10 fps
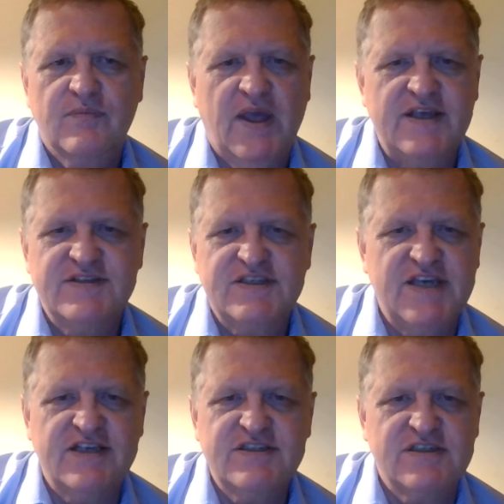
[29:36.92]
Any
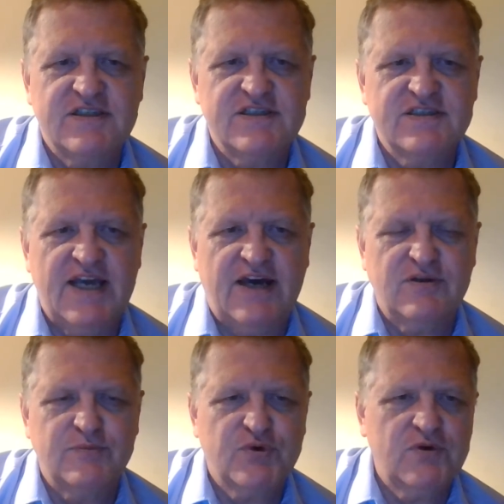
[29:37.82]
suggestions how to
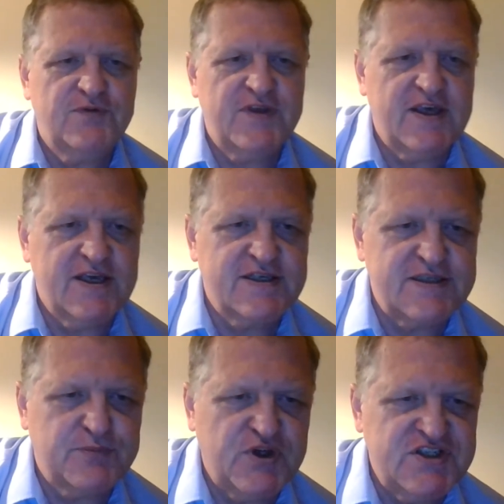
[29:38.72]
improve things? I
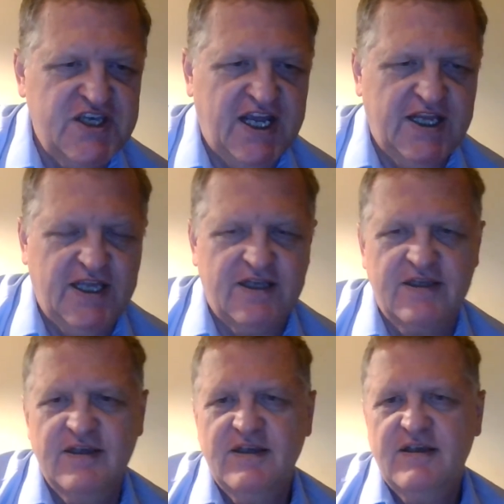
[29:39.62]
appreciate it.
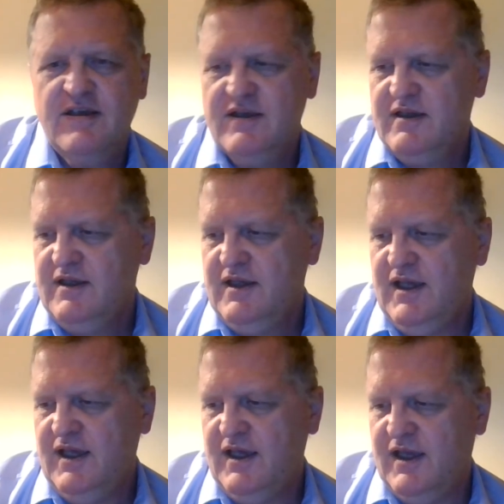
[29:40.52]

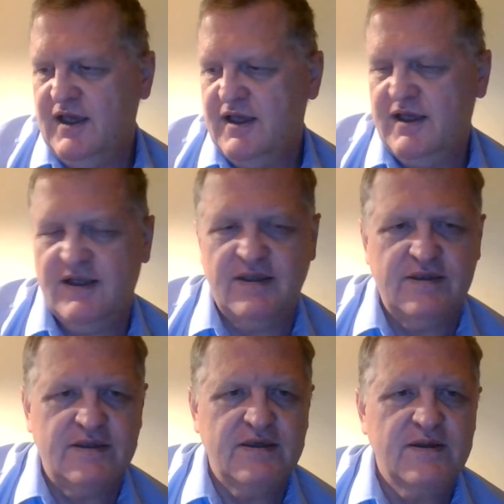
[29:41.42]

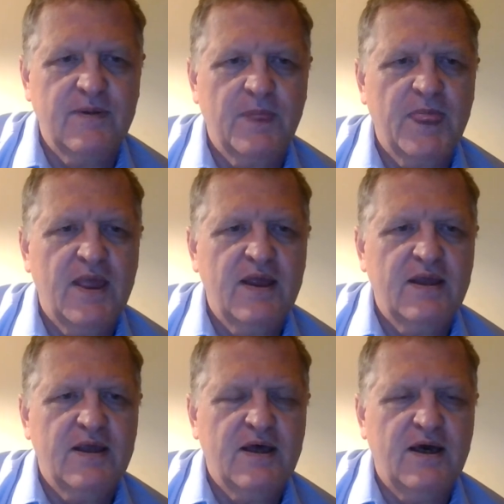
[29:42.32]
And
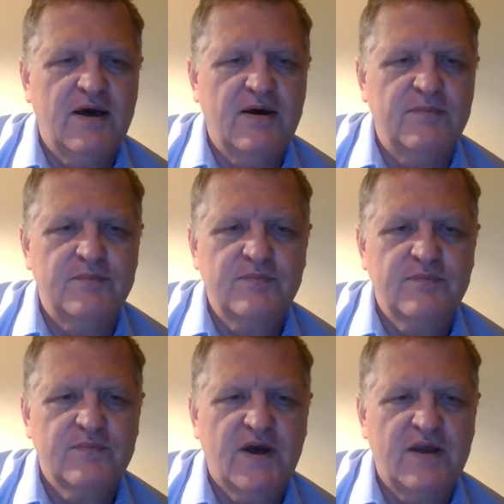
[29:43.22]
other
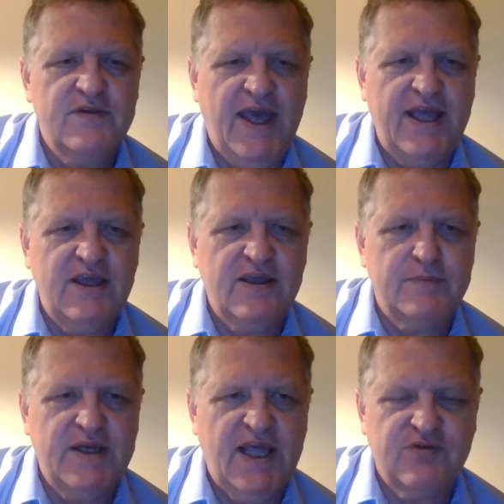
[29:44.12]
than that,
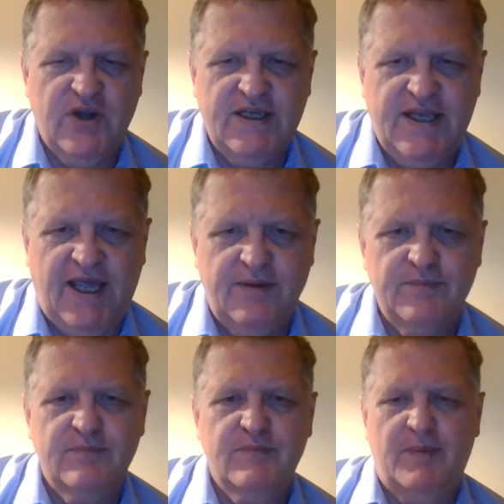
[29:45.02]
everybody have a great day.
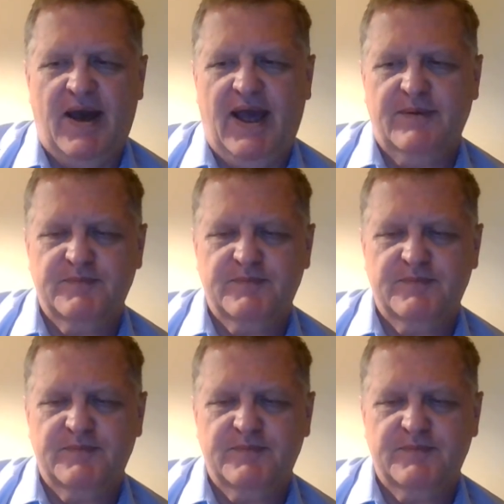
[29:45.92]
Bye-bye.